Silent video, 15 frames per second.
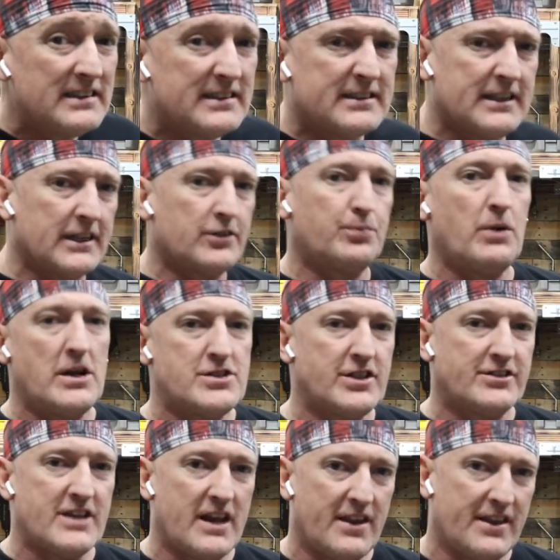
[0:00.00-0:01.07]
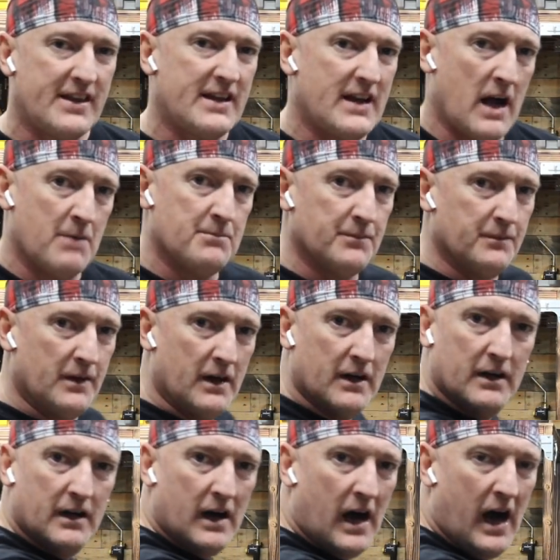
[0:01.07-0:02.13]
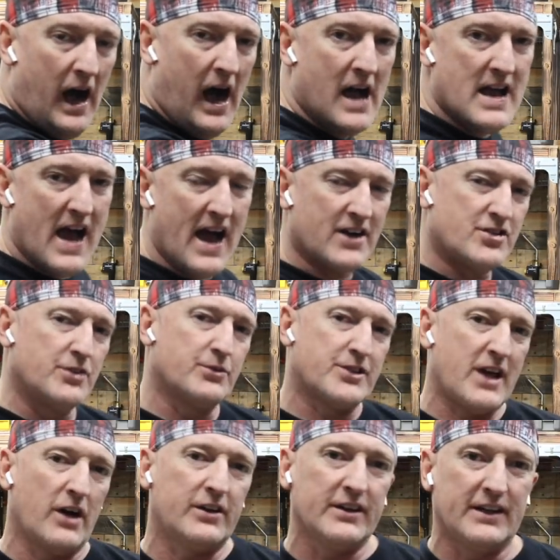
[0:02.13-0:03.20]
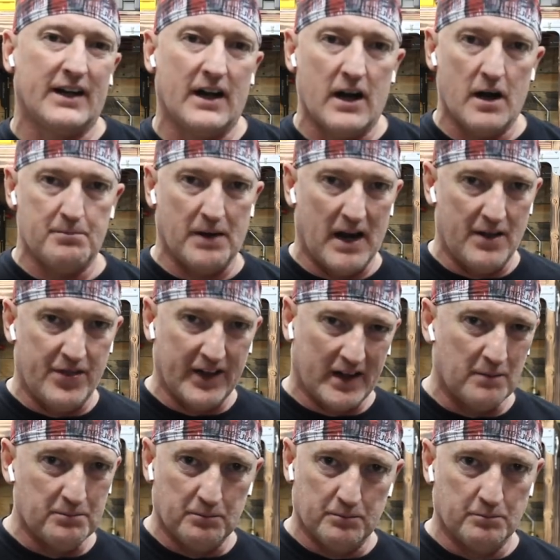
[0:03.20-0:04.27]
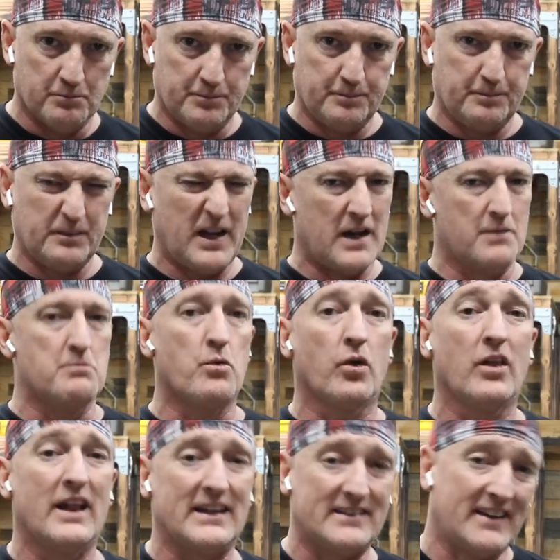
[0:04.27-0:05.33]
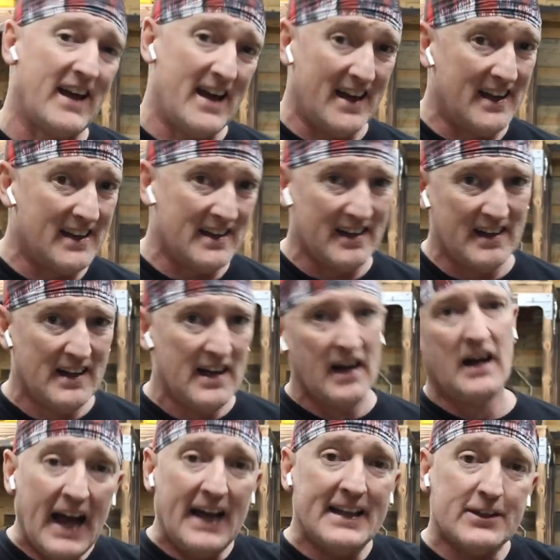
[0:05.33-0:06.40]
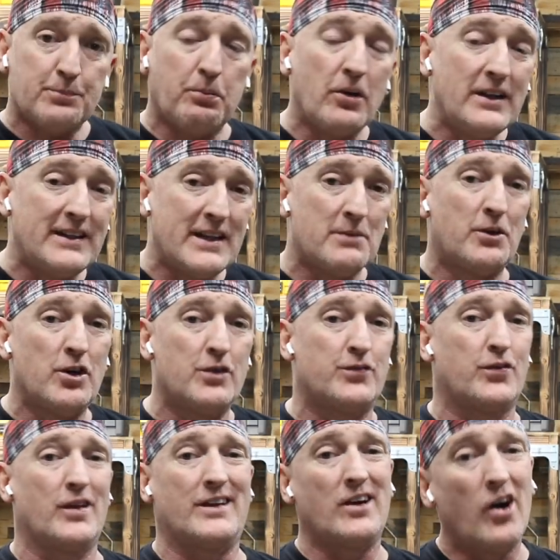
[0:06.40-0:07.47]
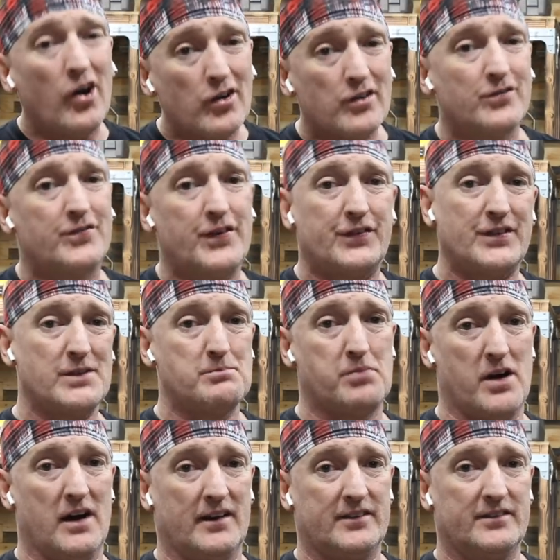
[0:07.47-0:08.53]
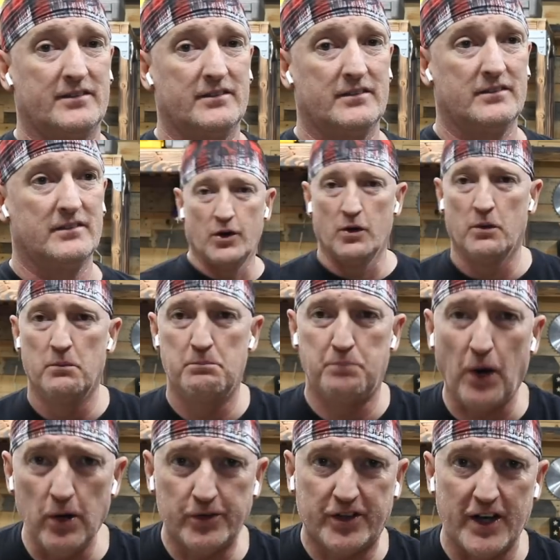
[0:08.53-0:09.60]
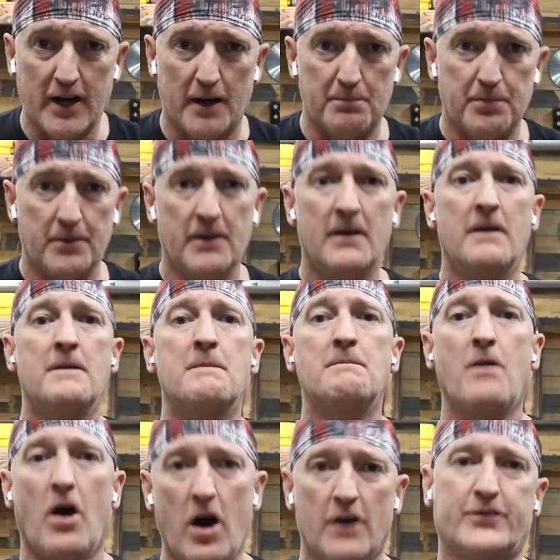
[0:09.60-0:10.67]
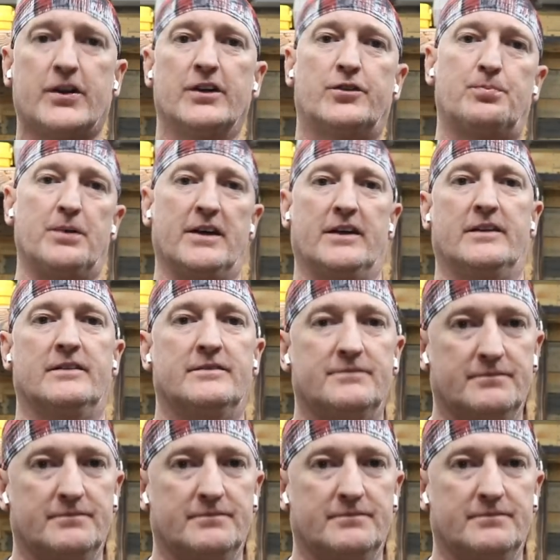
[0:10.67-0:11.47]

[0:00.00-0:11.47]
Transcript: six projects out of that. I'm, I actually was calculating it up and I think I'm kind of more like ten. And that's pretty damn good for like one hundred fifteen bucks. So pro tip, offcuts bin.